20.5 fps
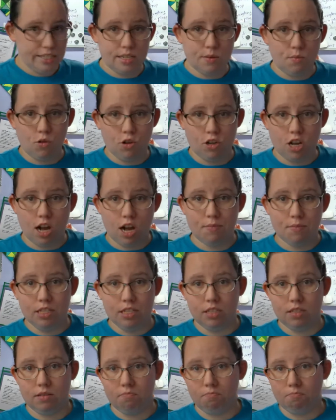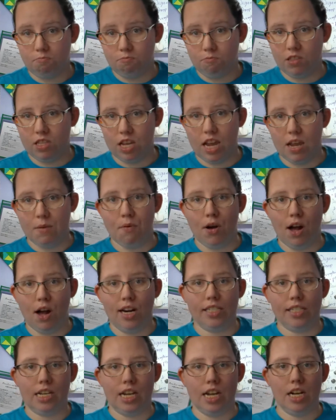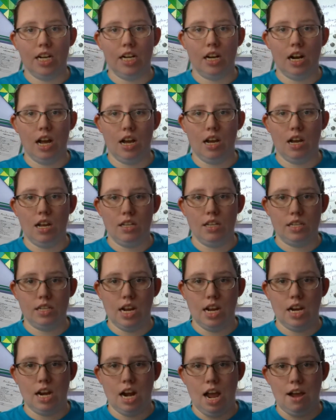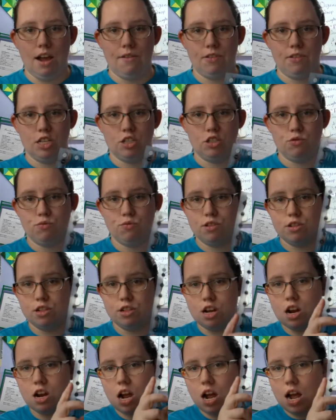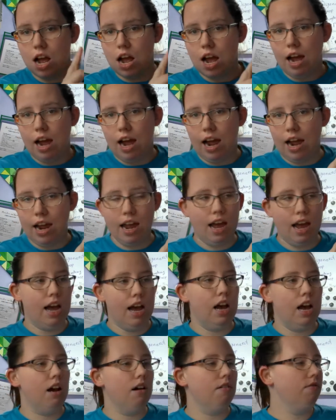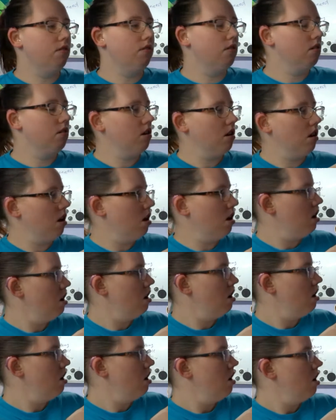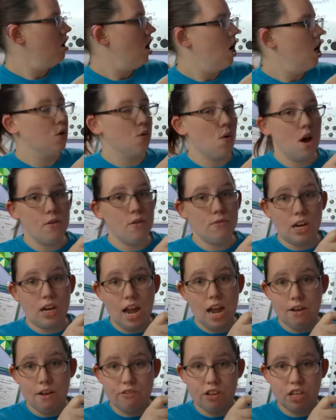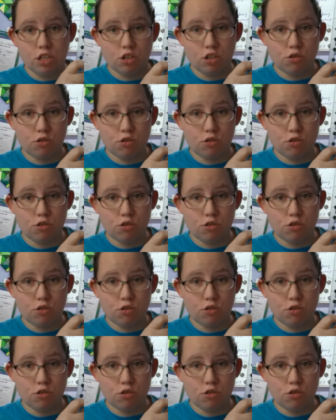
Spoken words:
someone comment they bought a 10.5 inch ruler. I have a 12.5 inch